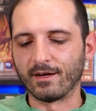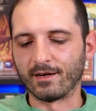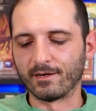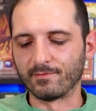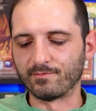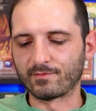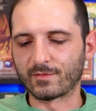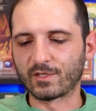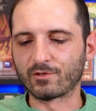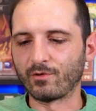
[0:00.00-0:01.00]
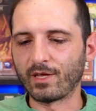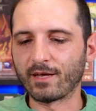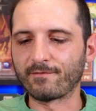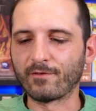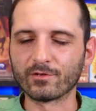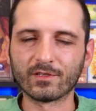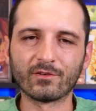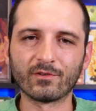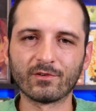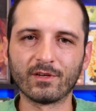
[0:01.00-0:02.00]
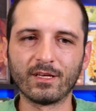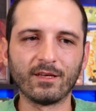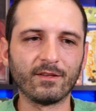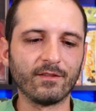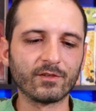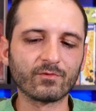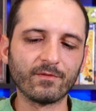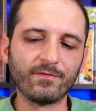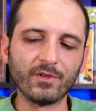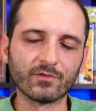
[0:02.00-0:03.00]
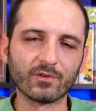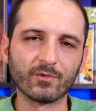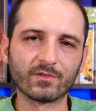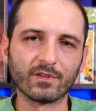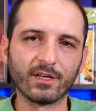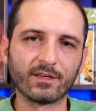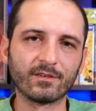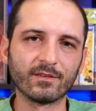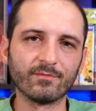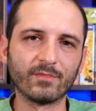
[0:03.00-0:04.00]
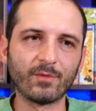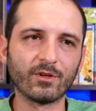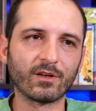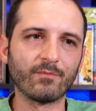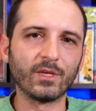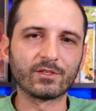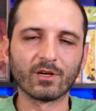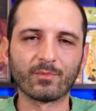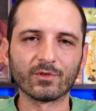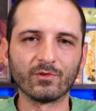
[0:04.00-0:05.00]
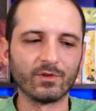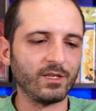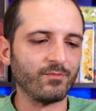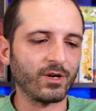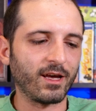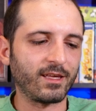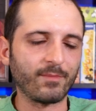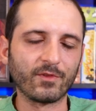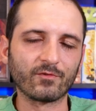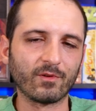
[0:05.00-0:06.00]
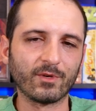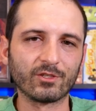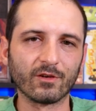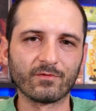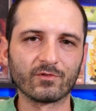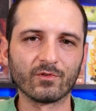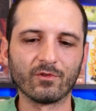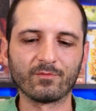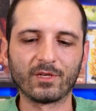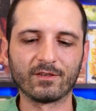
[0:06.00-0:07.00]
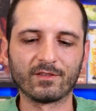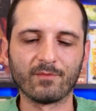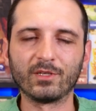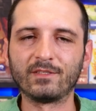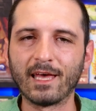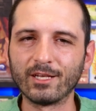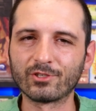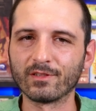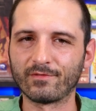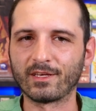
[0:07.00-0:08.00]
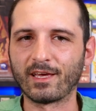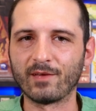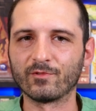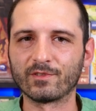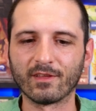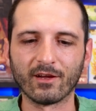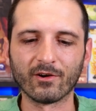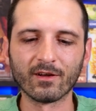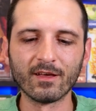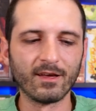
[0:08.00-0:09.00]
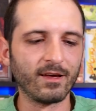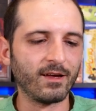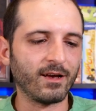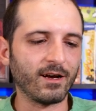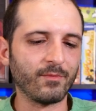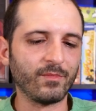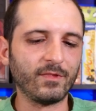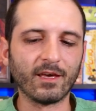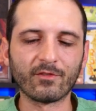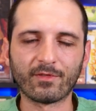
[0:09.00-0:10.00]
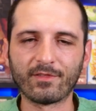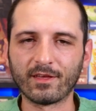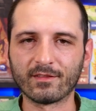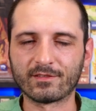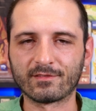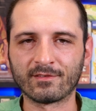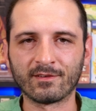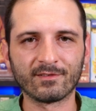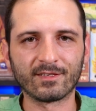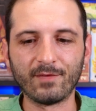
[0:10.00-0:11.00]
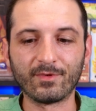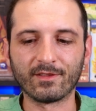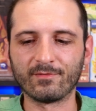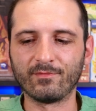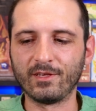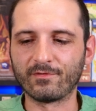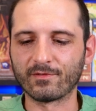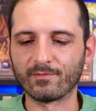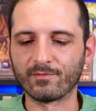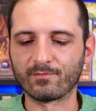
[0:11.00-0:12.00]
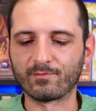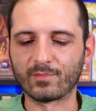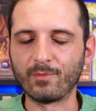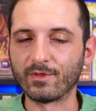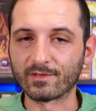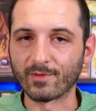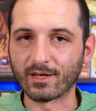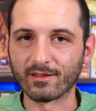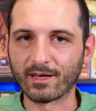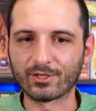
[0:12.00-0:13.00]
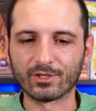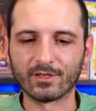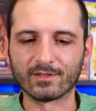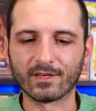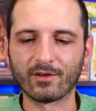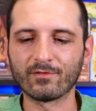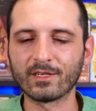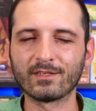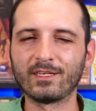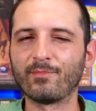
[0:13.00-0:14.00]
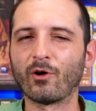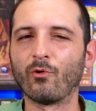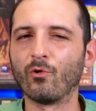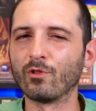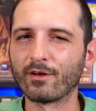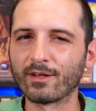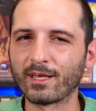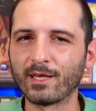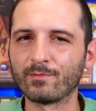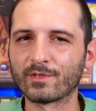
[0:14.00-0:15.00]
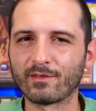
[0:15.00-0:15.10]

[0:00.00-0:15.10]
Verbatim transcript: Um, so yeah, it falls under. It, it, this one feels almost like maybe not a missed opportunity, but I kept this one on my shelf for so long because the potential of the game was there. Um, the other thing that's keeping me from keeping this in my collection is I don't like to keep a whole lot of games.